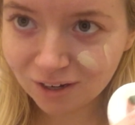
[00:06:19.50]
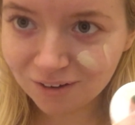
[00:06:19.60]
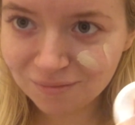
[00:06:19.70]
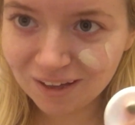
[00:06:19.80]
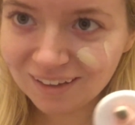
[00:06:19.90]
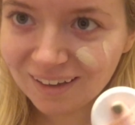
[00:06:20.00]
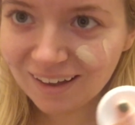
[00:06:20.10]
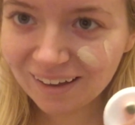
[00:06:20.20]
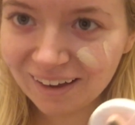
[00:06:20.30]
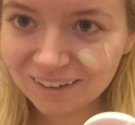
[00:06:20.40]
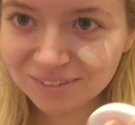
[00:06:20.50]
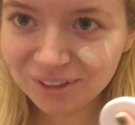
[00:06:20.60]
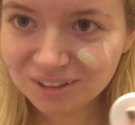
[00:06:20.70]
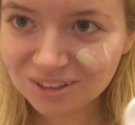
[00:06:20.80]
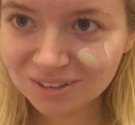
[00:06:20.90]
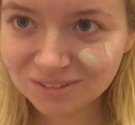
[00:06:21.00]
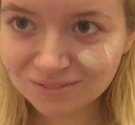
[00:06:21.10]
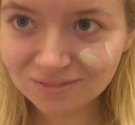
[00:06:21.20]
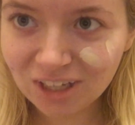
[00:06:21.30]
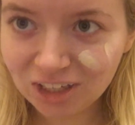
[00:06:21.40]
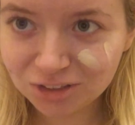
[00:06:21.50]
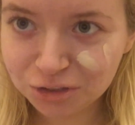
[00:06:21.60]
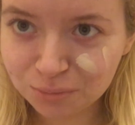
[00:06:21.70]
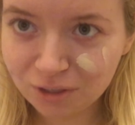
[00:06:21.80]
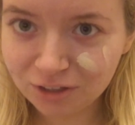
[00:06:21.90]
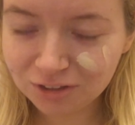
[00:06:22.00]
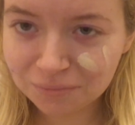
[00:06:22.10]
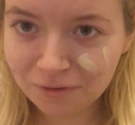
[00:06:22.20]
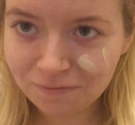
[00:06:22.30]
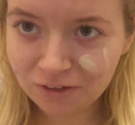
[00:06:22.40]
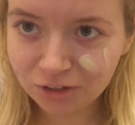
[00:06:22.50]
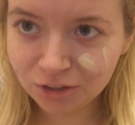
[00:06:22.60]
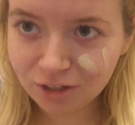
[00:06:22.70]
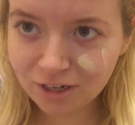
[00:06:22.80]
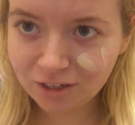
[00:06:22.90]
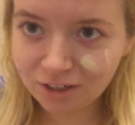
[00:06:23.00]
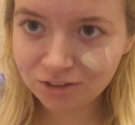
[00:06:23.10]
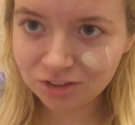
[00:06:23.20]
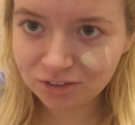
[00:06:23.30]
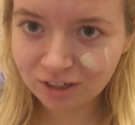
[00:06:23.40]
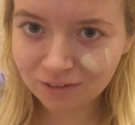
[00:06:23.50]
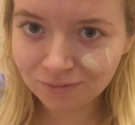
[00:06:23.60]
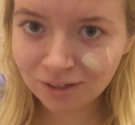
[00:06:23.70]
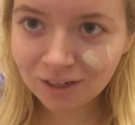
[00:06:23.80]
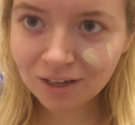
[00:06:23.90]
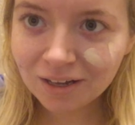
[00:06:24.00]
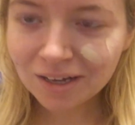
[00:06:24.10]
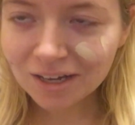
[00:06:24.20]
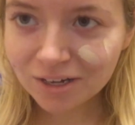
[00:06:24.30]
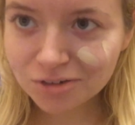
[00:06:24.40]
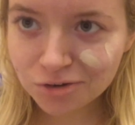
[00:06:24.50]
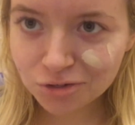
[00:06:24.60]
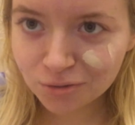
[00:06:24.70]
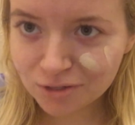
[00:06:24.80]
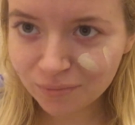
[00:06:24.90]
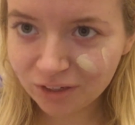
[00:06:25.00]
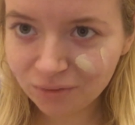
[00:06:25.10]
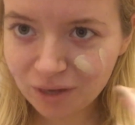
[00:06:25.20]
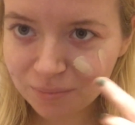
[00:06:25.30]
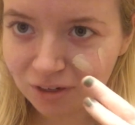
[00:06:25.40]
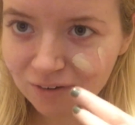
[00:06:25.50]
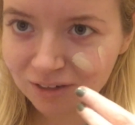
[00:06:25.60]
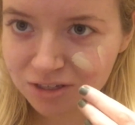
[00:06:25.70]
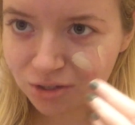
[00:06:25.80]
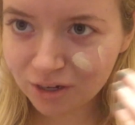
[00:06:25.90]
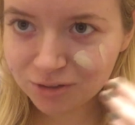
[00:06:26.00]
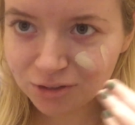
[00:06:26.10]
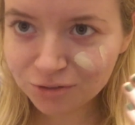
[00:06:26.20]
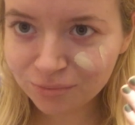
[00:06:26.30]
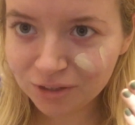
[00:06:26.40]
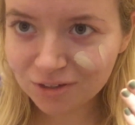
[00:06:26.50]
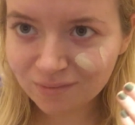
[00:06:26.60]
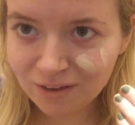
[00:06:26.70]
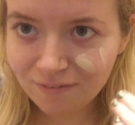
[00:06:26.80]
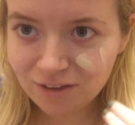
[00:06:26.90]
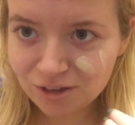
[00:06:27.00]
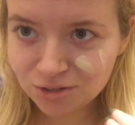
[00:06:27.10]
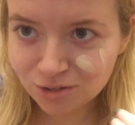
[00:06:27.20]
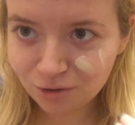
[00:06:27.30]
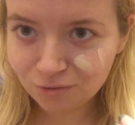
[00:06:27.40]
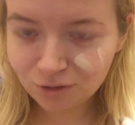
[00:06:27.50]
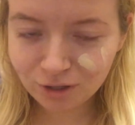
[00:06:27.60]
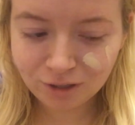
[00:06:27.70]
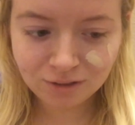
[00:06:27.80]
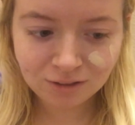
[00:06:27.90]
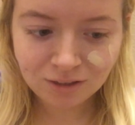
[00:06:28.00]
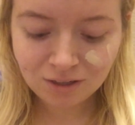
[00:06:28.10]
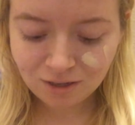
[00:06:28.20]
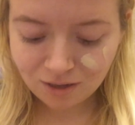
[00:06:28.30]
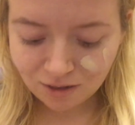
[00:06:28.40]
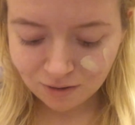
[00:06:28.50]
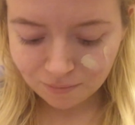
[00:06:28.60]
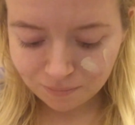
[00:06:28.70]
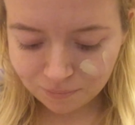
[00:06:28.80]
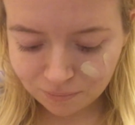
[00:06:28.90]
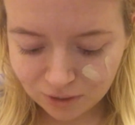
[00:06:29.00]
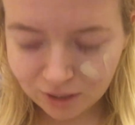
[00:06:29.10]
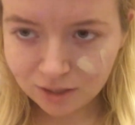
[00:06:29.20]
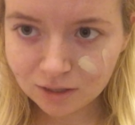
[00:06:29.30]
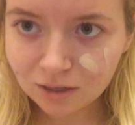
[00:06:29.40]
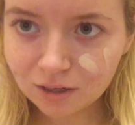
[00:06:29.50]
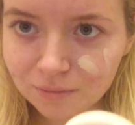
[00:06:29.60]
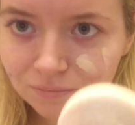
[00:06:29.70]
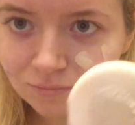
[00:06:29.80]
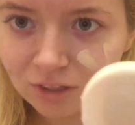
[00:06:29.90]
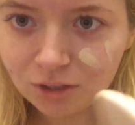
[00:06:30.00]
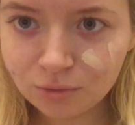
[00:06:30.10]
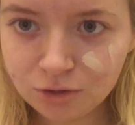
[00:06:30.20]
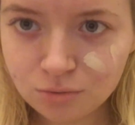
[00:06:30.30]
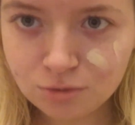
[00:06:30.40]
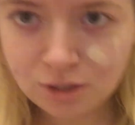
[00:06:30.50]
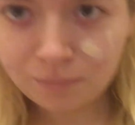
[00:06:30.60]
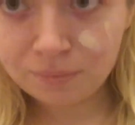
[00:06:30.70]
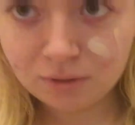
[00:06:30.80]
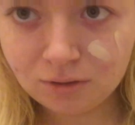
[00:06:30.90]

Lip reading: I had, like, the extra product on my finger, and I didn't have a tissue or something to wipe it off on, so that's just what's on my face so far. But, like, when you dip